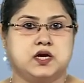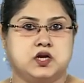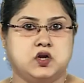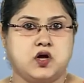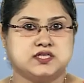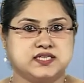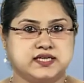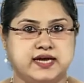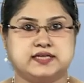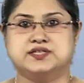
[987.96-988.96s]
logic
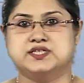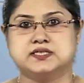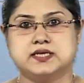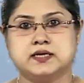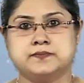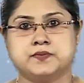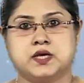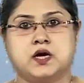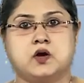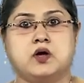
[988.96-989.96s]
and reasoning,
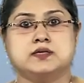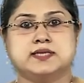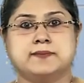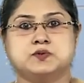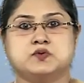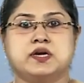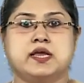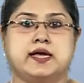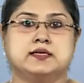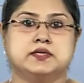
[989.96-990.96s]
conceptual
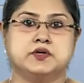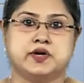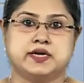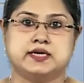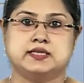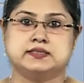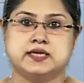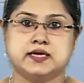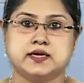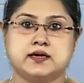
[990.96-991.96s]
and theoretical
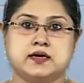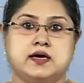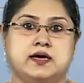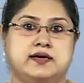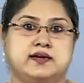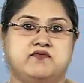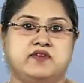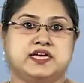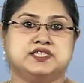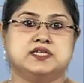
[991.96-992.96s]
thinking,
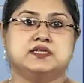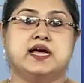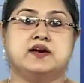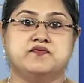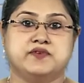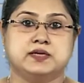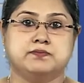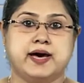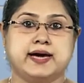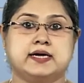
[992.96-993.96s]
reflection and
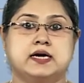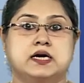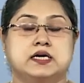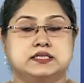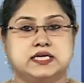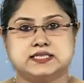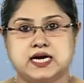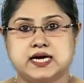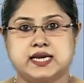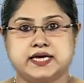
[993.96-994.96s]
feedback,
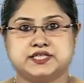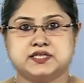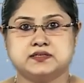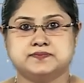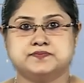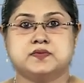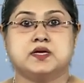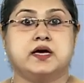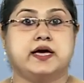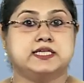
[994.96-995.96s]
data collection,
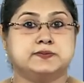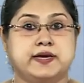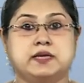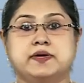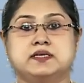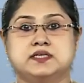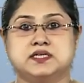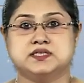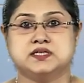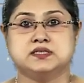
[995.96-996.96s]

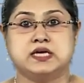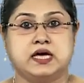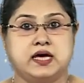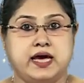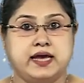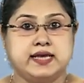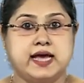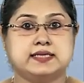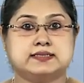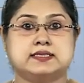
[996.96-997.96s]
experimentation,
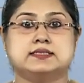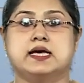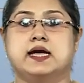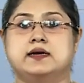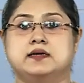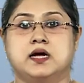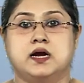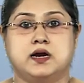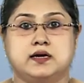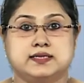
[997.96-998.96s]
analysis and
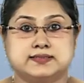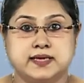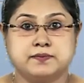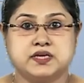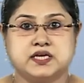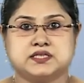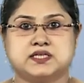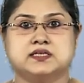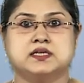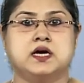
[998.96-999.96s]

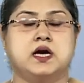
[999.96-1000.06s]
dissemination,